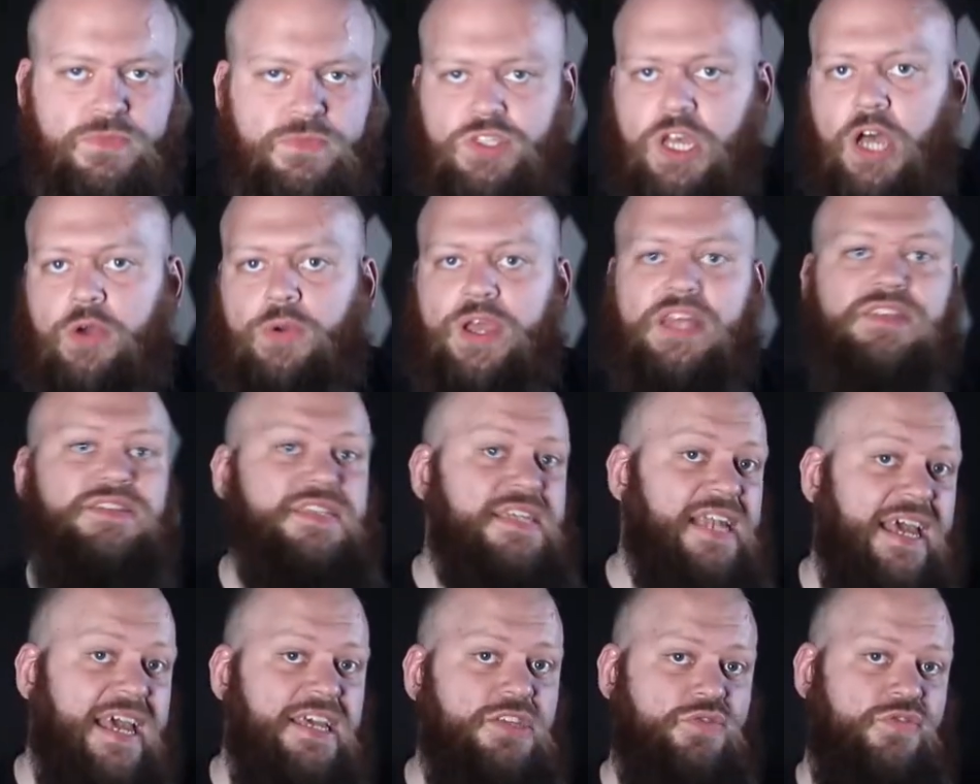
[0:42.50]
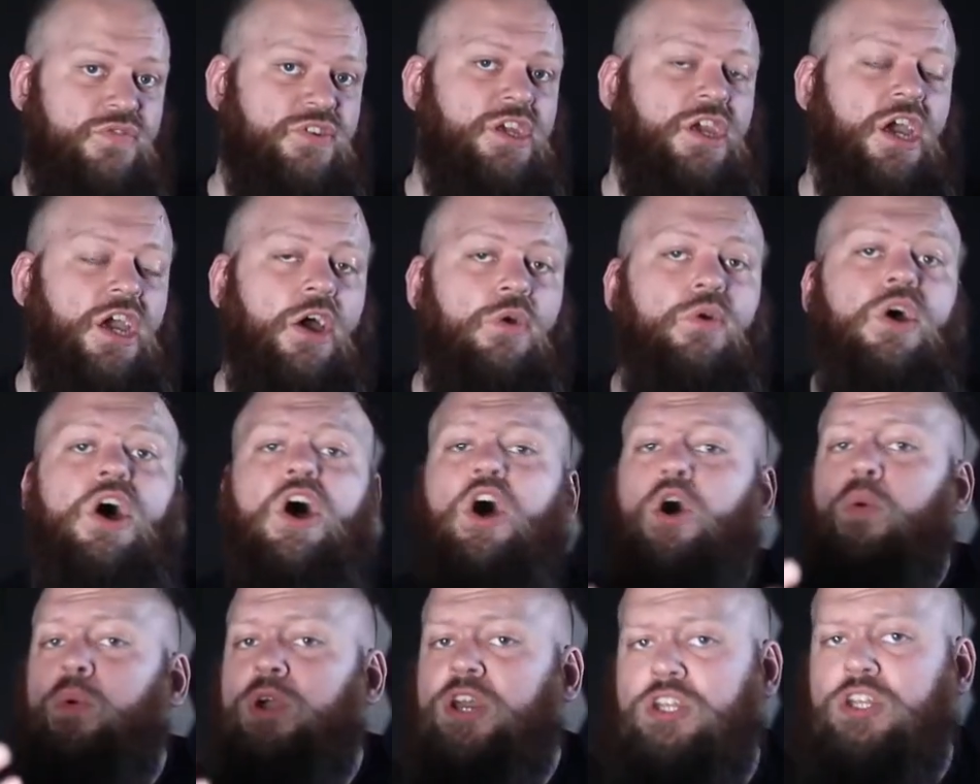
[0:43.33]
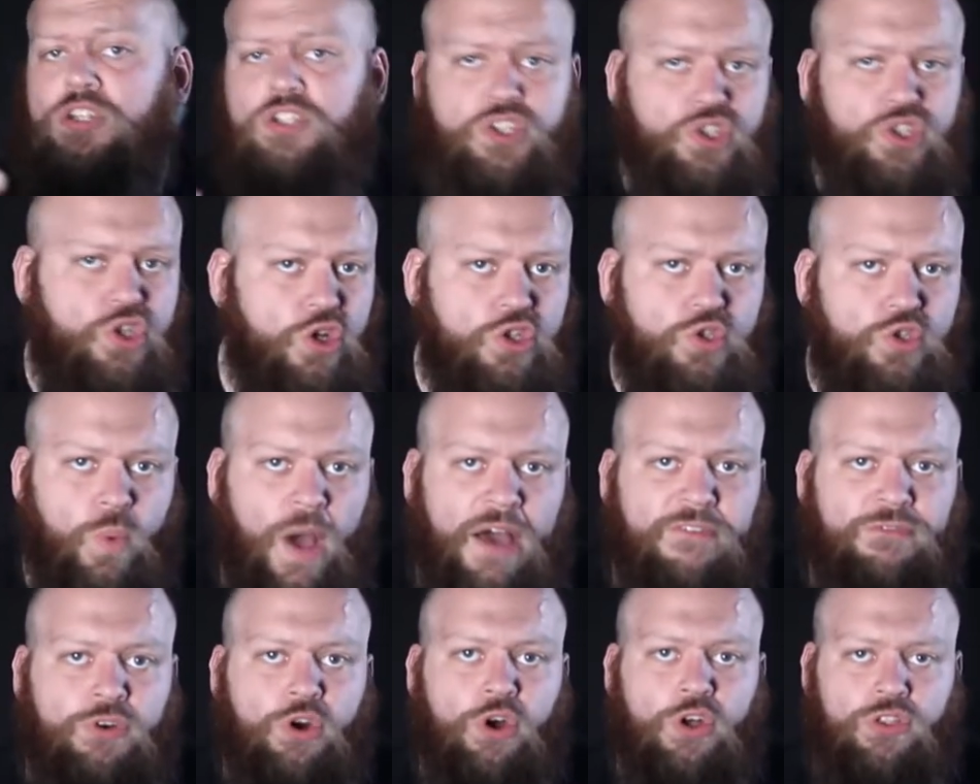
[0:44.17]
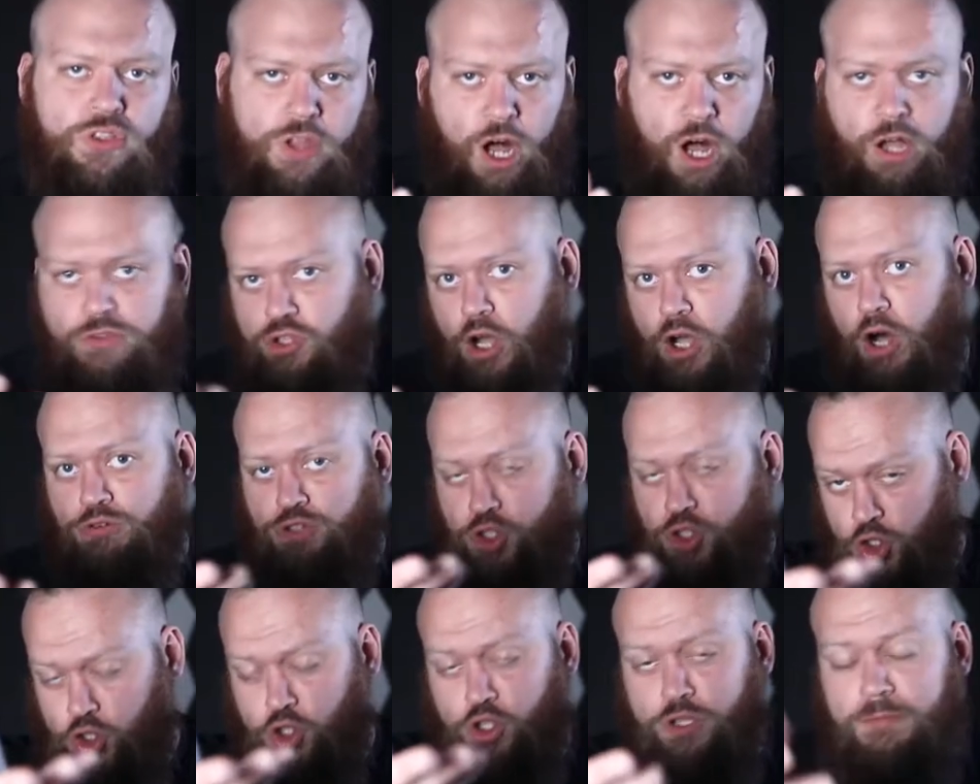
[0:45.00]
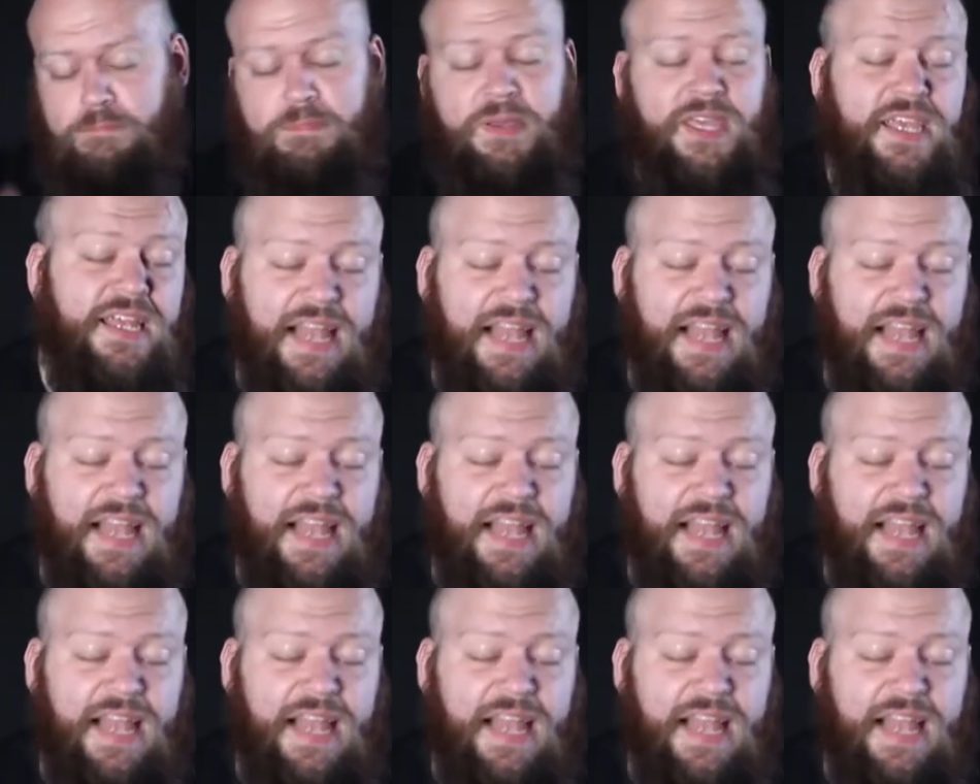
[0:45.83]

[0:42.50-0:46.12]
So in today's video, we're going to discuss whether or not dogs should be